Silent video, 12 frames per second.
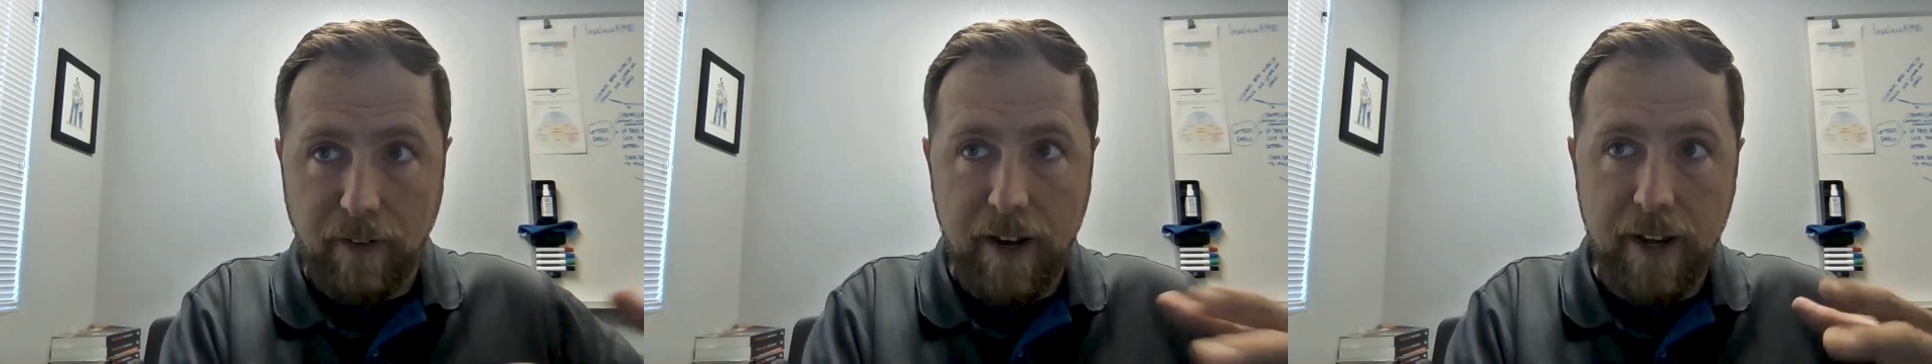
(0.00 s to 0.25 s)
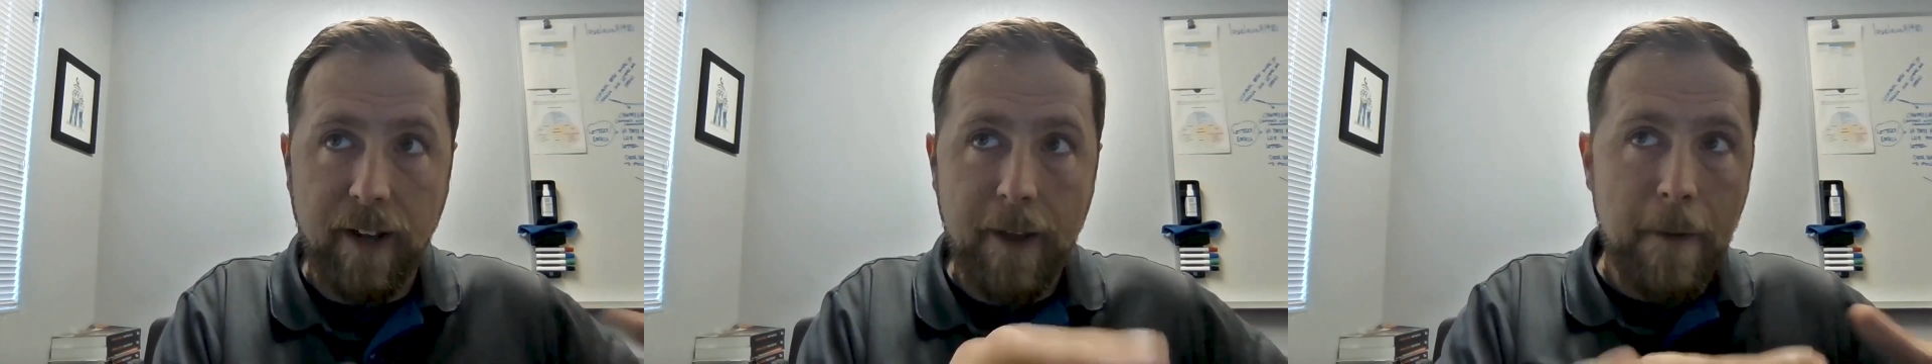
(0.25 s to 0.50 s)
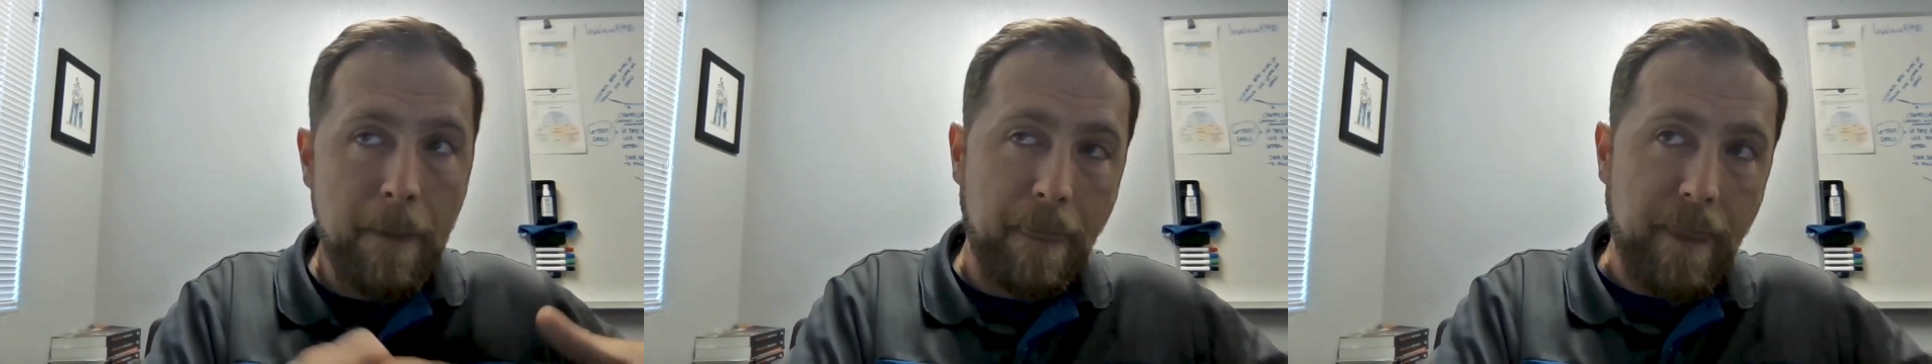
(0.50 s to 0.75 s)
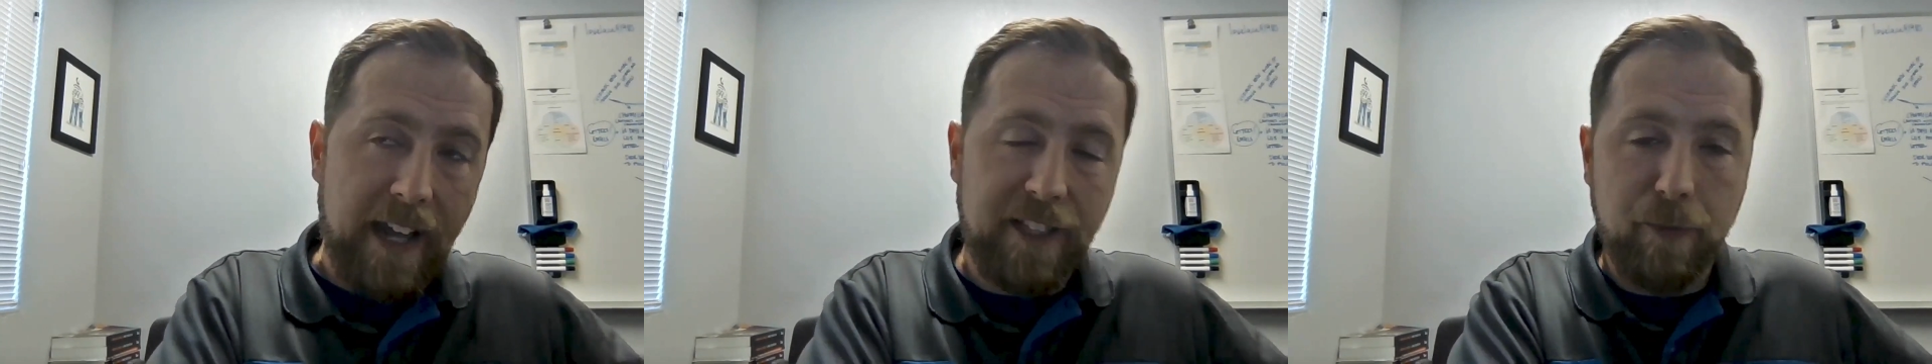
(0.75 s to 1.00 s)
right?
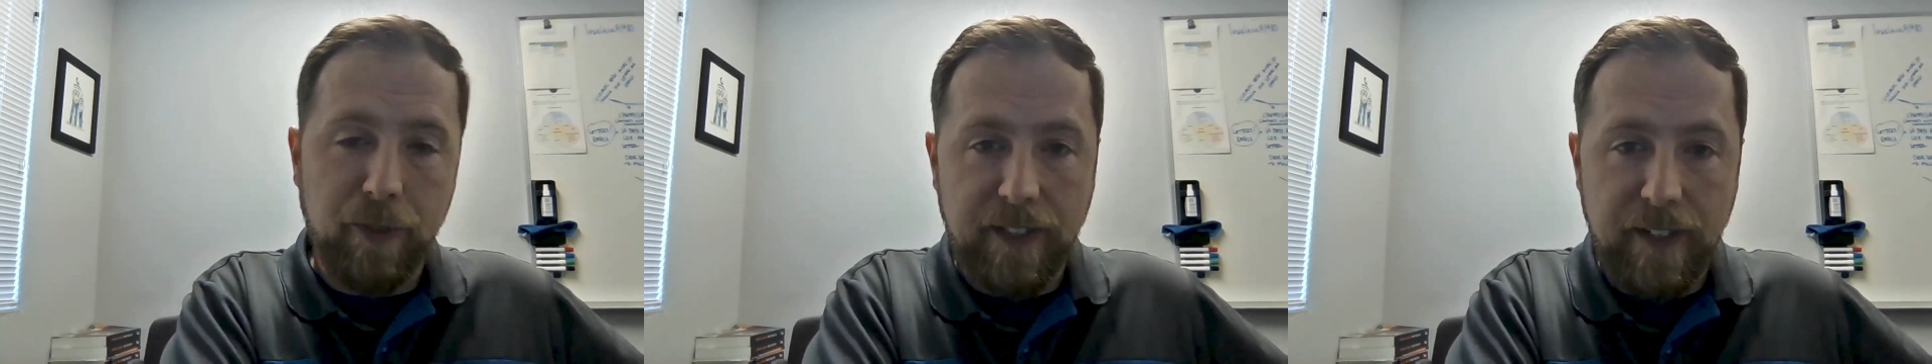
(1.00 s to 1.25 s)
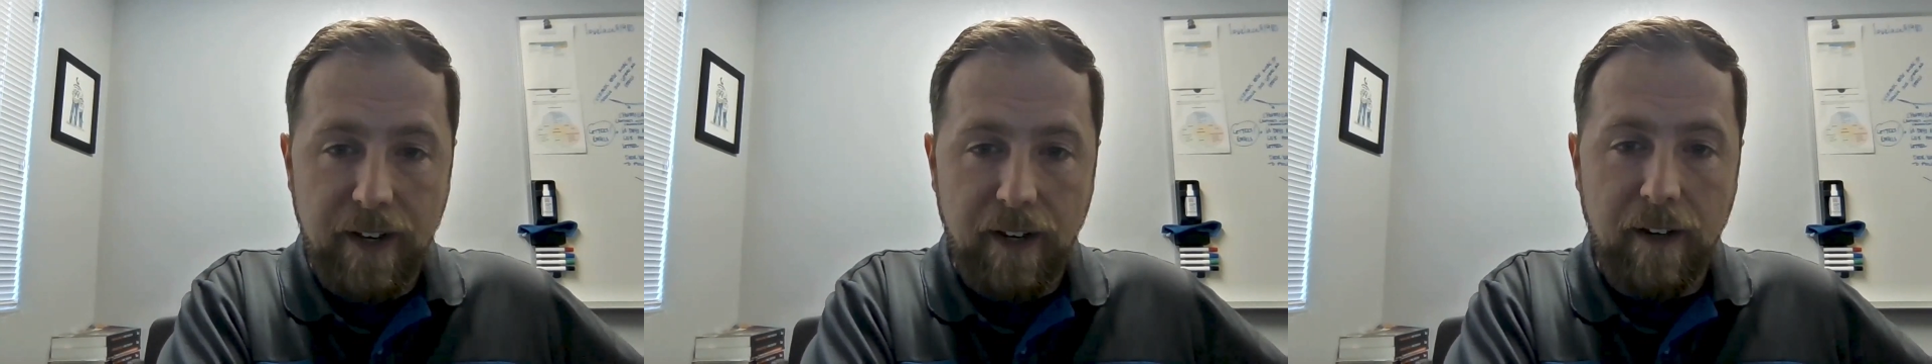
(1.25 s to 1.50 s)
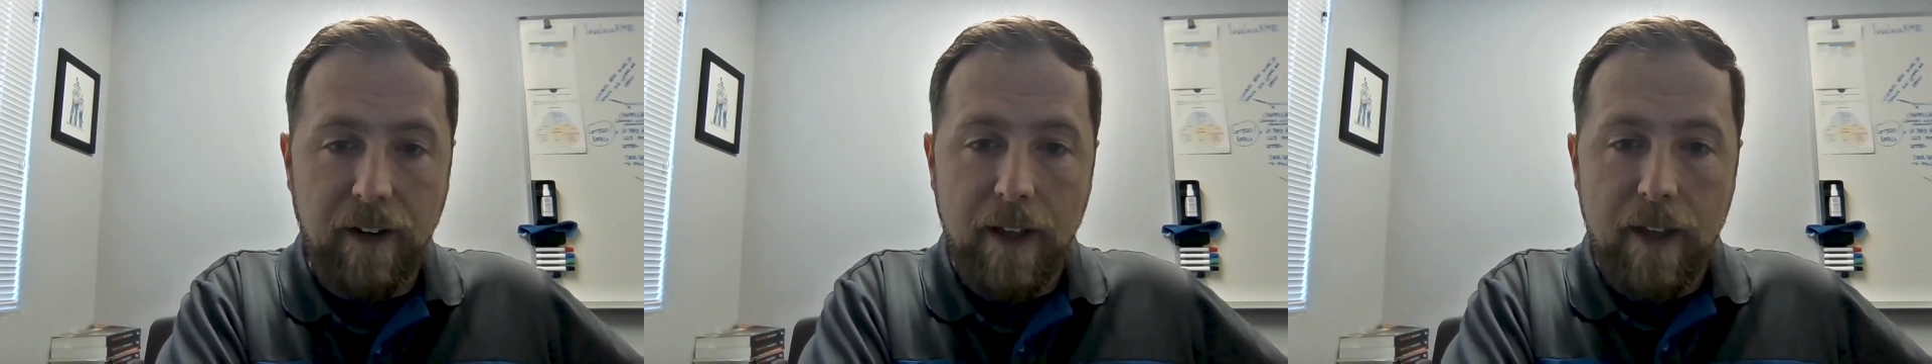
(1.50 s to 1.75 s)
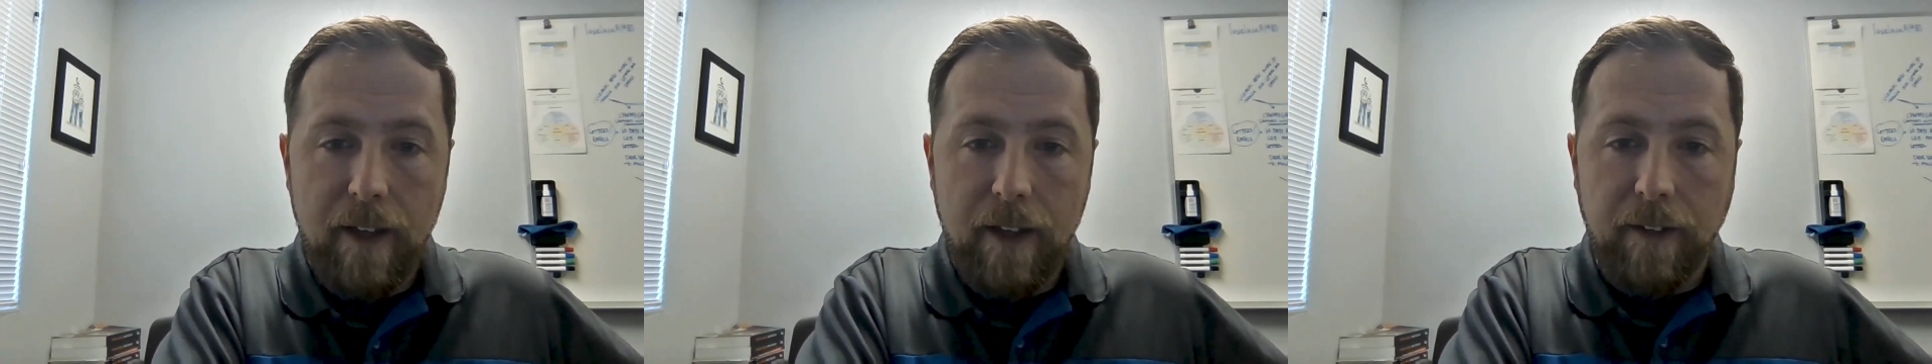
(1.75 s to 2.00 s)
That's what's there.